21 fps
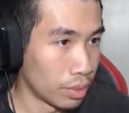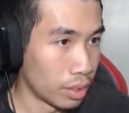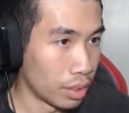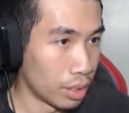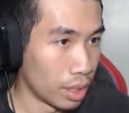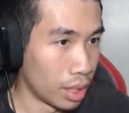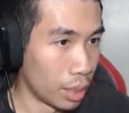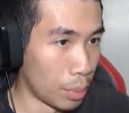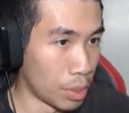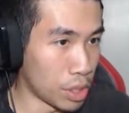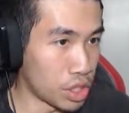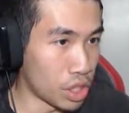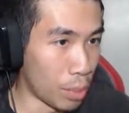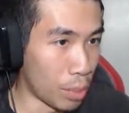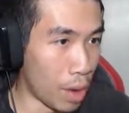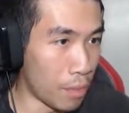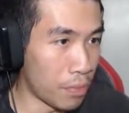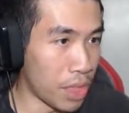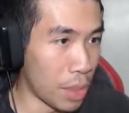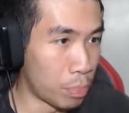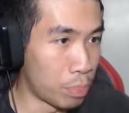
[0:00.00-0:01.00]
Let me jump
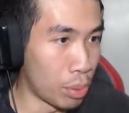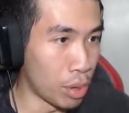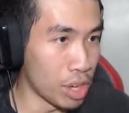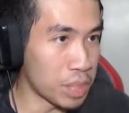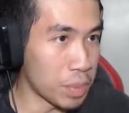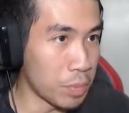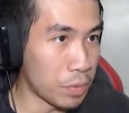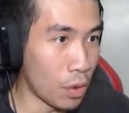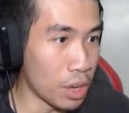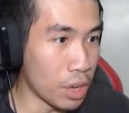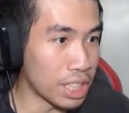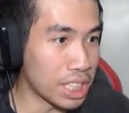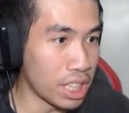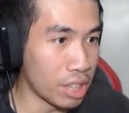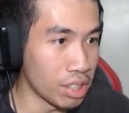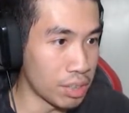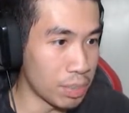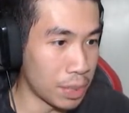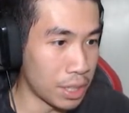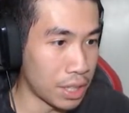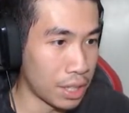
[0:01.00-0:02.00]
off the bridge before he
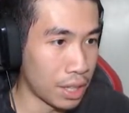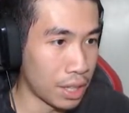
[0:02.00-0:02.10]
kills me.